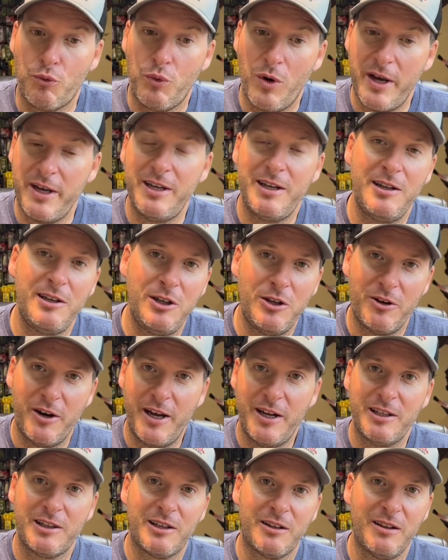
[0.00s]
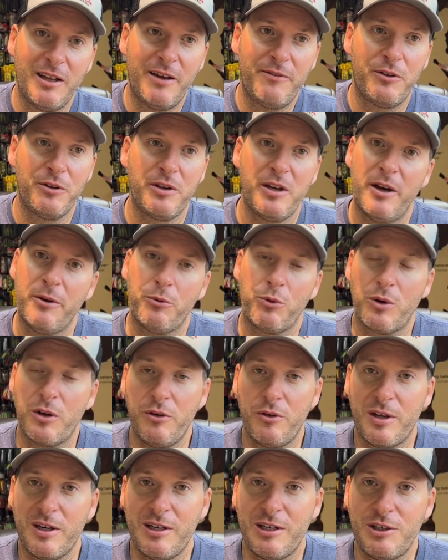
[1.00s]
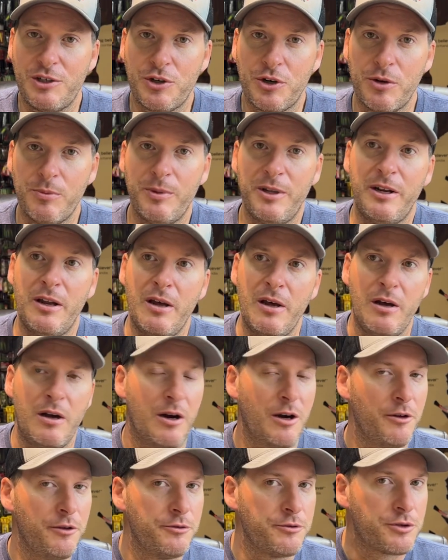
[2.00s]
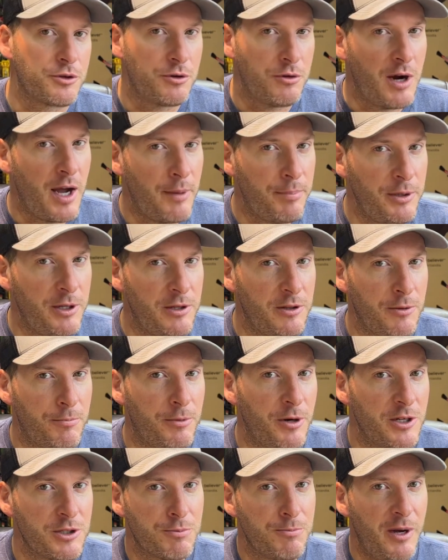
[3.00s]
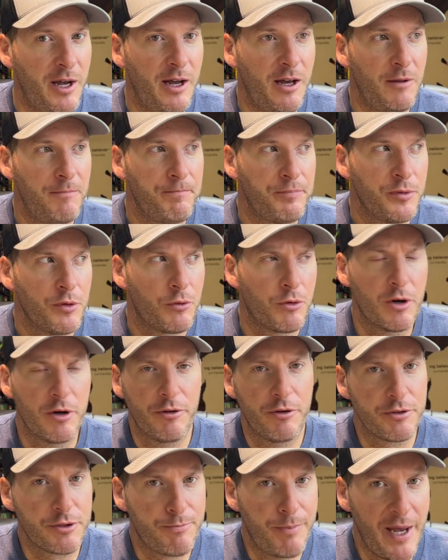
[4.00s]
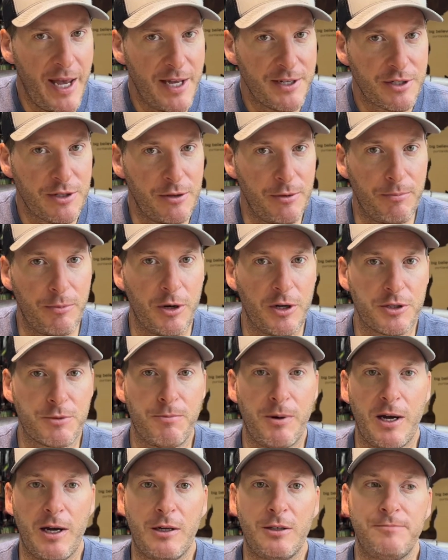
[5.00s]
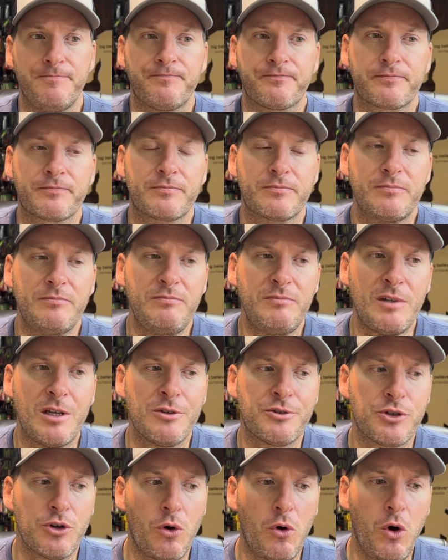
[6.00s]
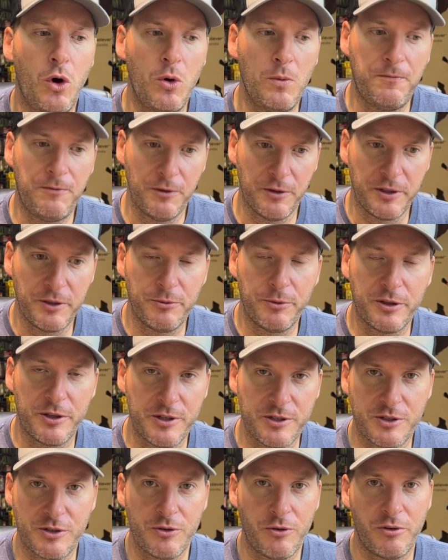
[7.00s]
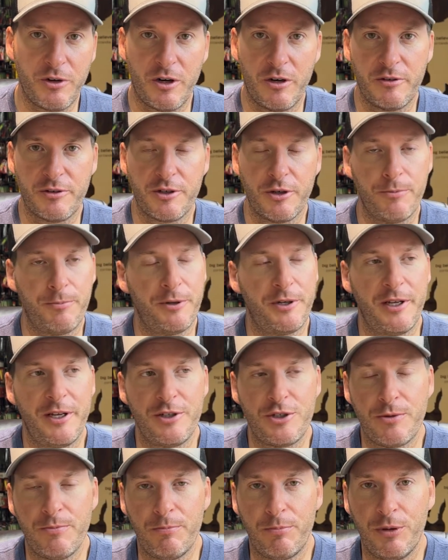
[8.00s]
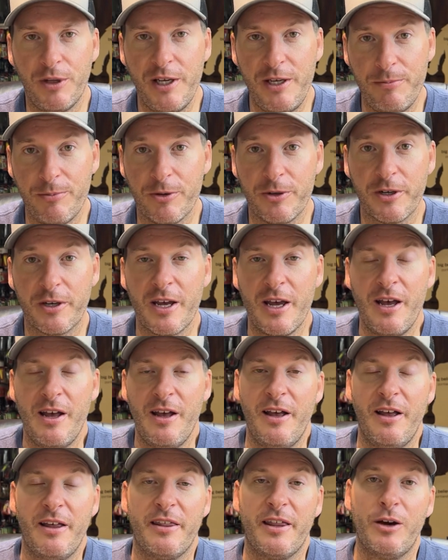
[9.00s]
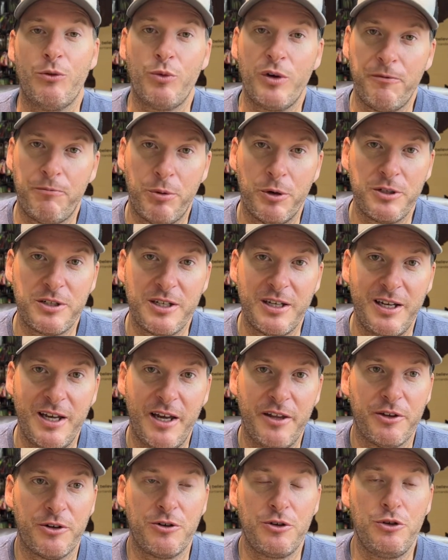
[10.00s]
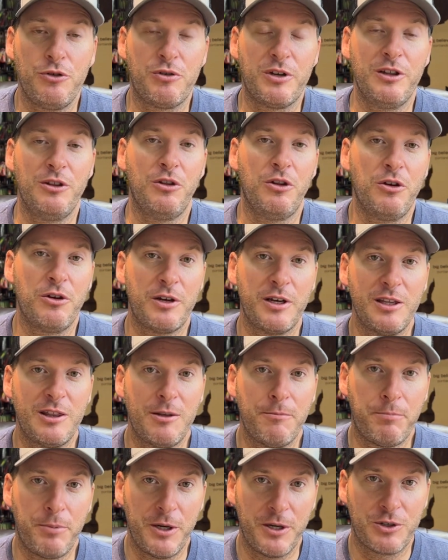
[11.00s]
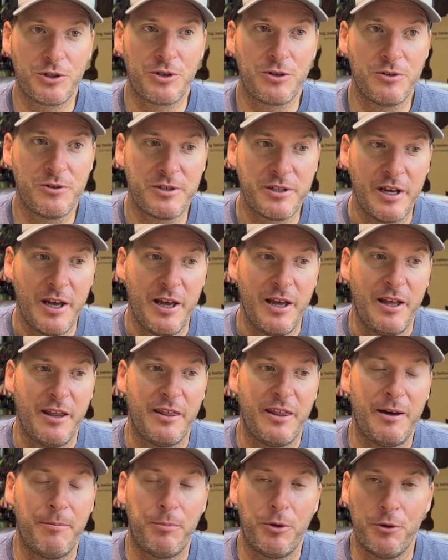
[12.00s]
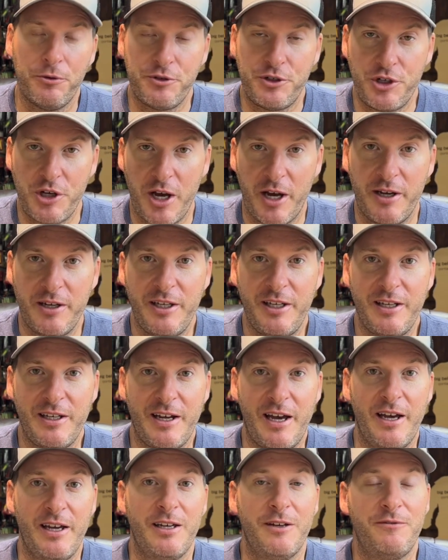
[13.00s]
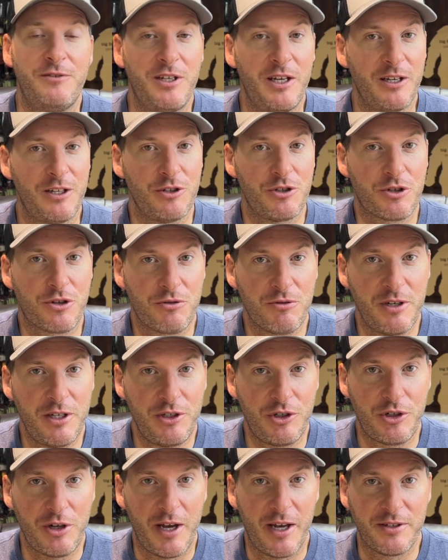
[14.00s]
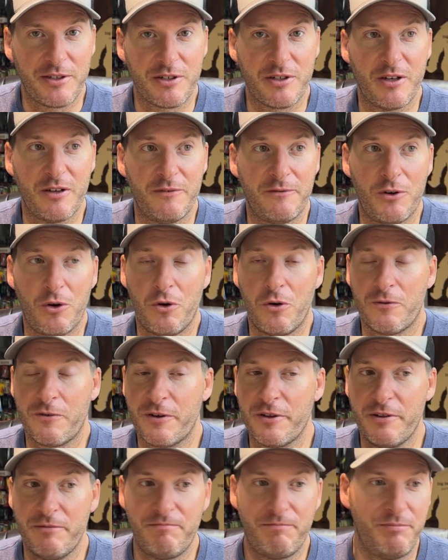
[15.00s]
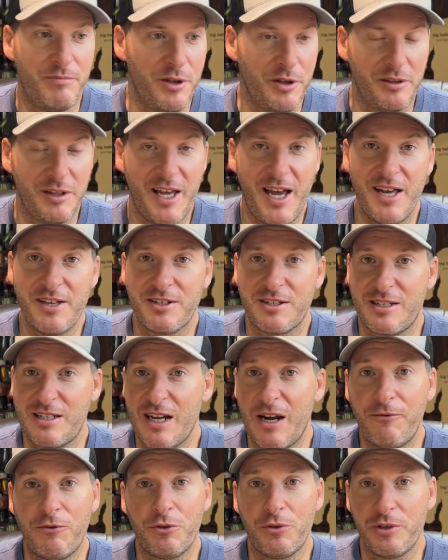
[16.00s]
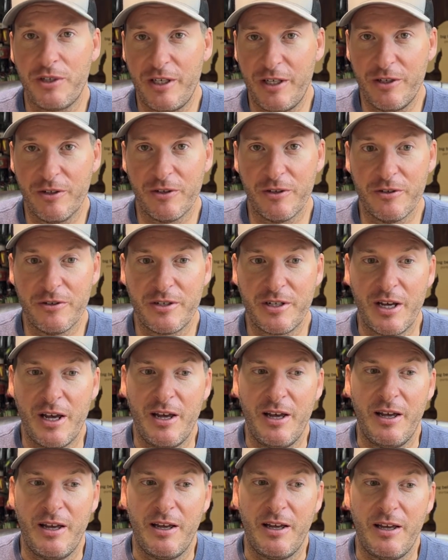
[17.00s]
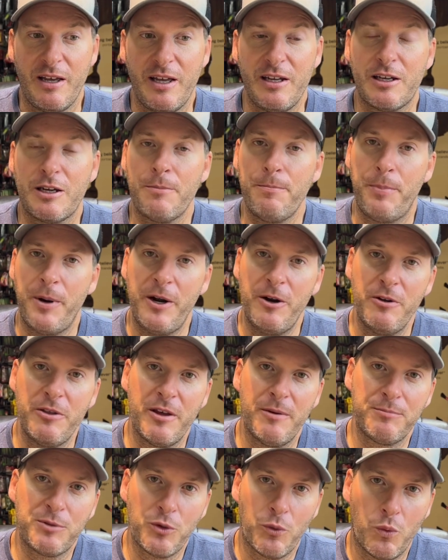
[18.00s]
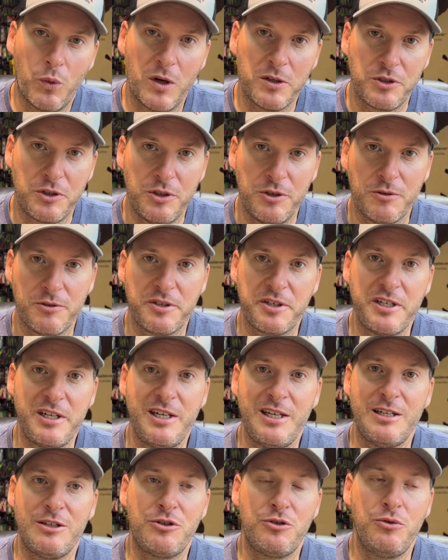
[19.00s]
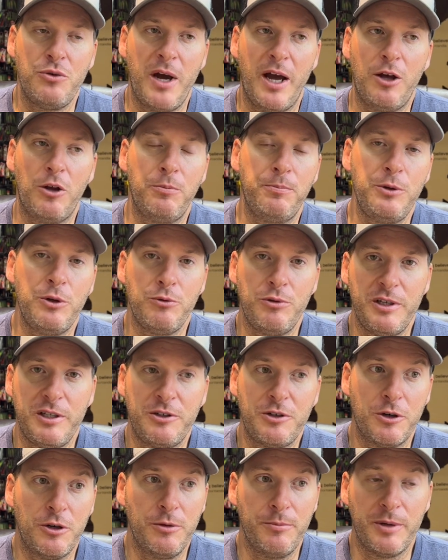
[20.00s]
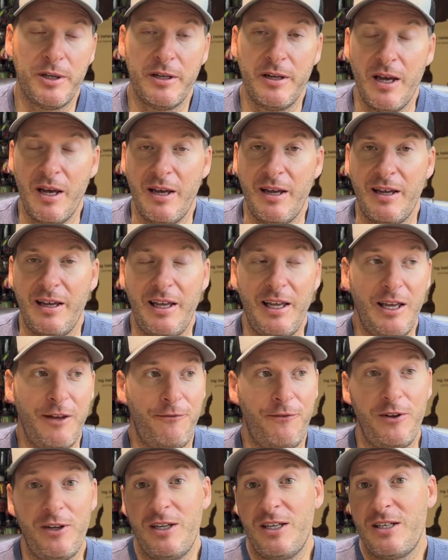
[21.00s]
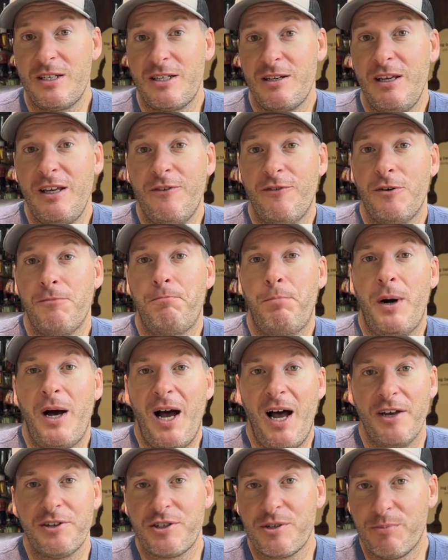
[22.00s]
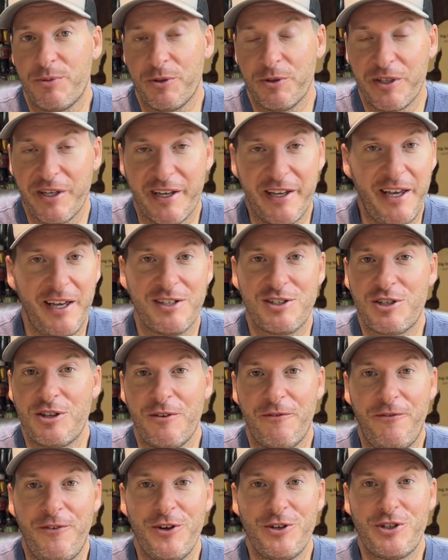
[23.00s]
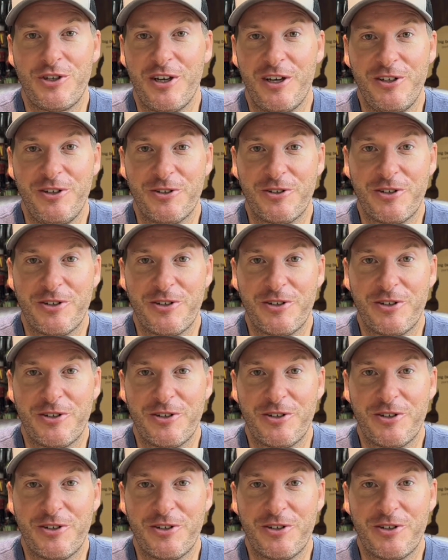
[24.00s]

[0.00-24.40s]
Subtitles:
at the level yet where you can determine, are those crappie in the brush pile or are those bass in the brush pile? So hopefully with this sonar interpretation playbook that we've put together, you can look at the pictures that both Johnny and I have taken screenshots of over the last several years and compare them to what you're seeing to help you determine if it is even possible to catch the fish that you're